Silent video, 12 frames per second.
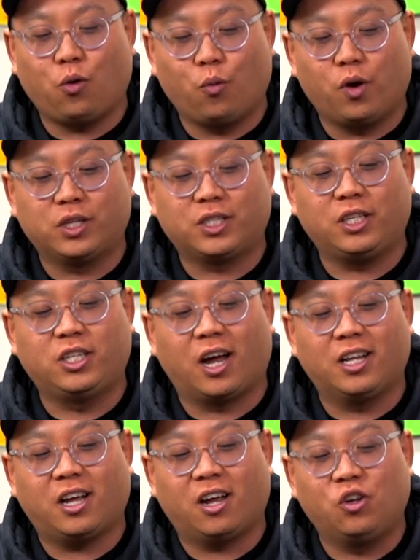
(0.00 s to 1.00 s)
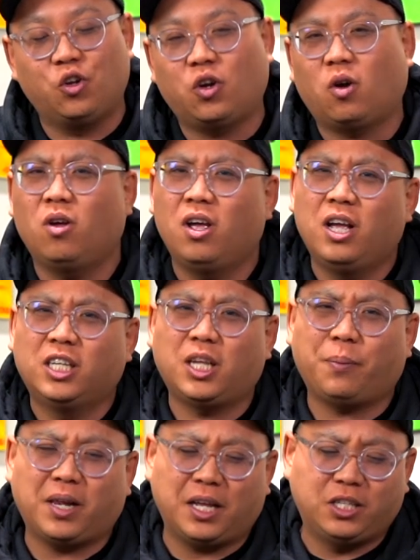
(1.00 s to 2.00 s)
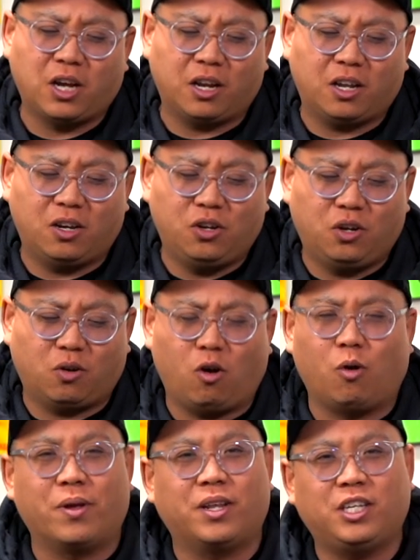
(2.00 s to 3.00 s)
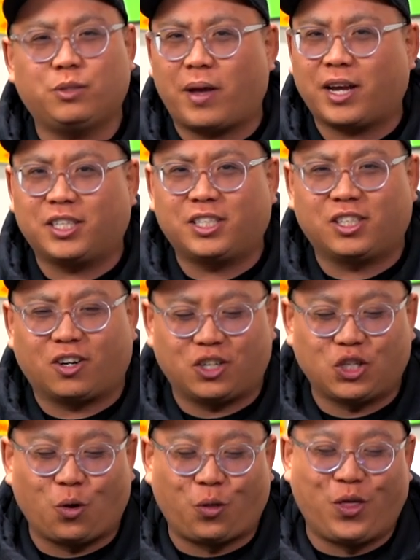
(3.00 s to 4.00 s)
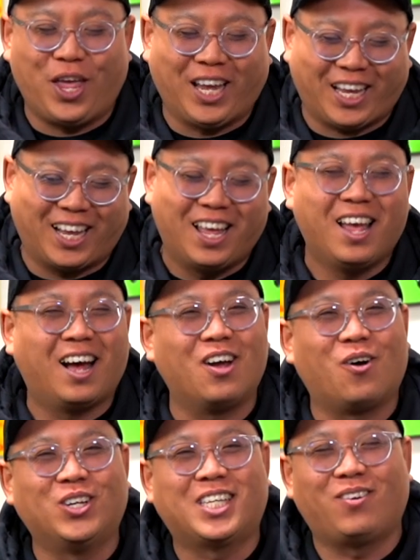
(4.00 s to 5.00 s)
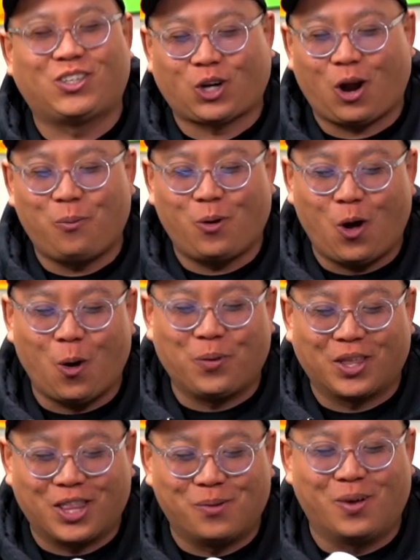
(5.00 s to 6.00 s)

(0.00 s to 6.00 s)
was the dandan noodle. Typically dandan noodle, oh man, these packaging are so thick. I always have trouble opening them